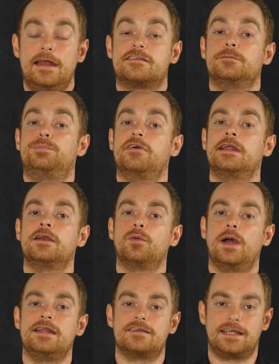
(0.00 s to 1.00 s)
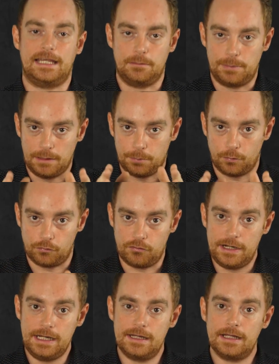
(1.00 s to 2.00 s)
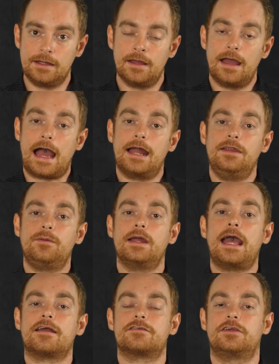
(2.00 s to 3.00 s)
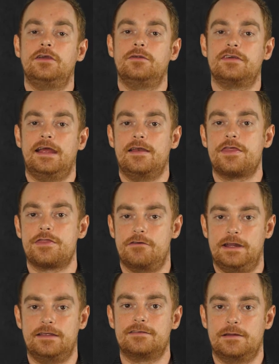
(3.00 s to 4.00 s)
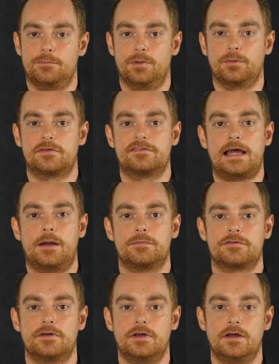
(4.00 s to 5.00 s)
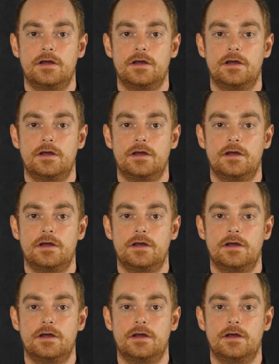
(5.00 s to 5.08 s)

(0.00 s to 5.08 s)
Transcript: It's a brilliant way to keep people reading, and you can execute it in 3 simple steps.